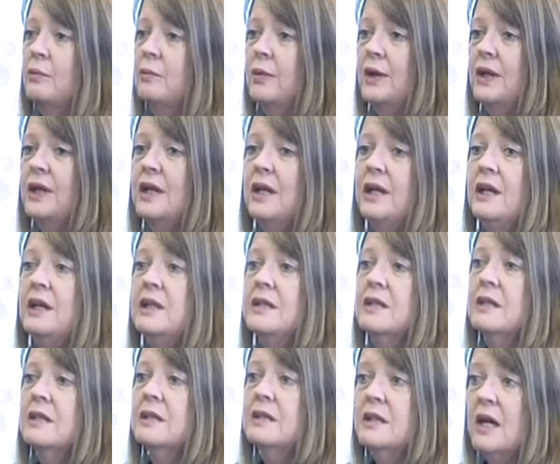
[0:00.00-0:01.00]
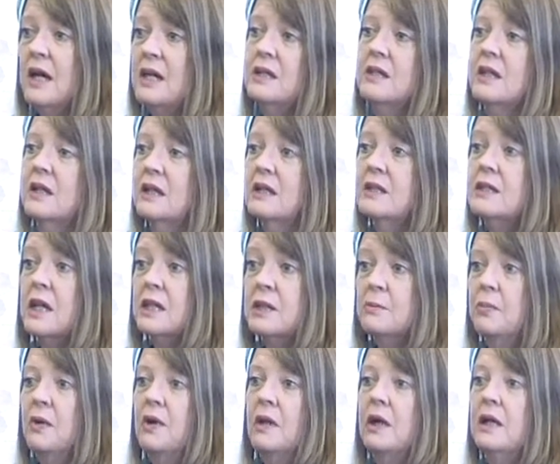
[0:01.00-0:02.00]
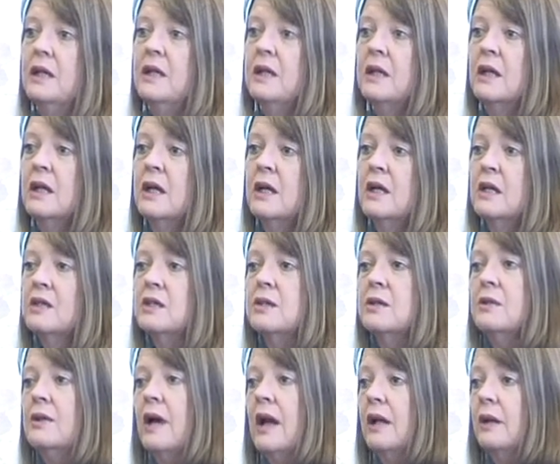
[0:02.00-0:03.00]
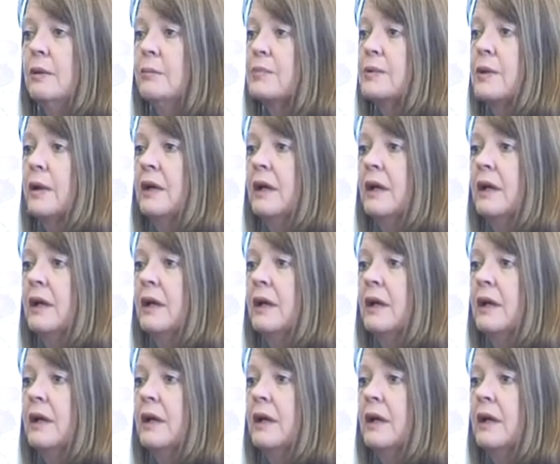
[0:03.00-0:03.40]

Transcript: we need data desperately to help